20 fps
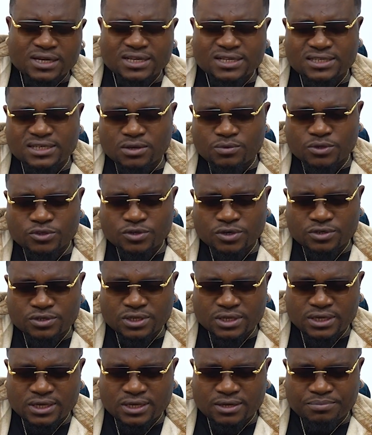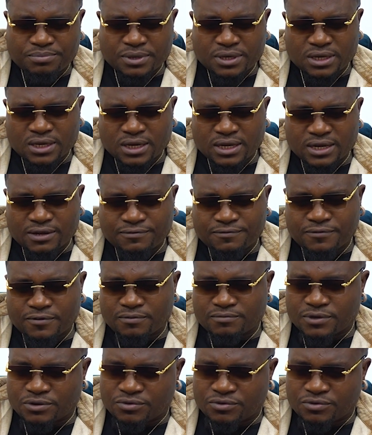This year we're trying to take it a bit higher from